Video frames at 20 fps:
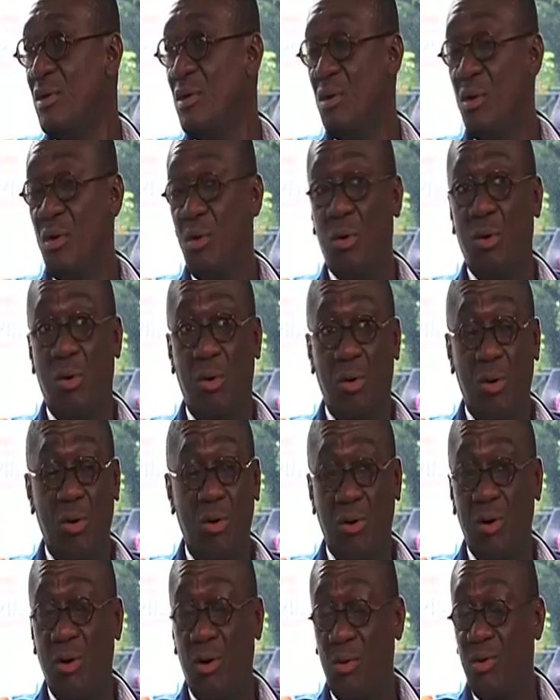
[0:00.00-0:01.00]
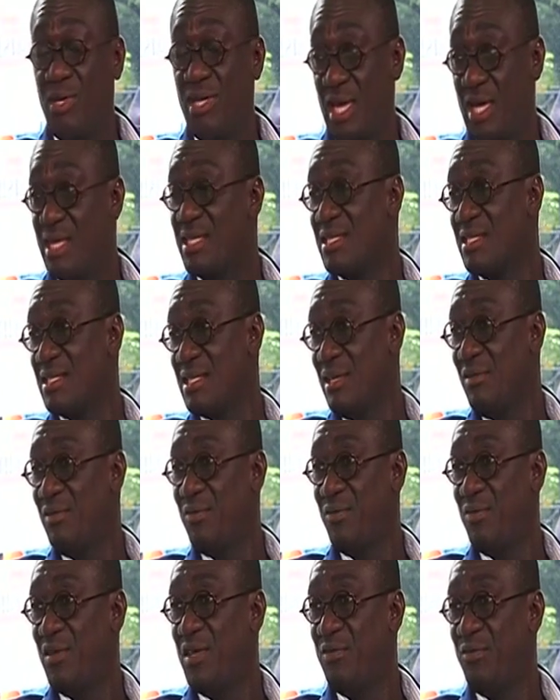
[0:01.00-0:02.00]
a lot oh, bigger. Oh, oh yes, if
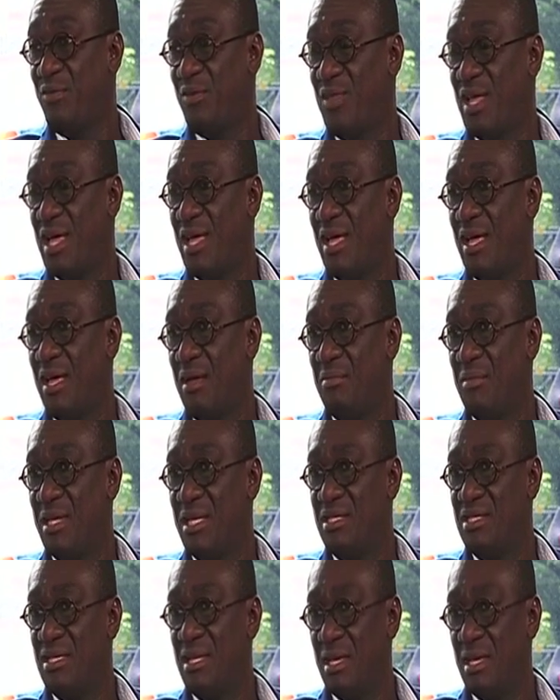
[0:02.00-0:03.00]
if the in,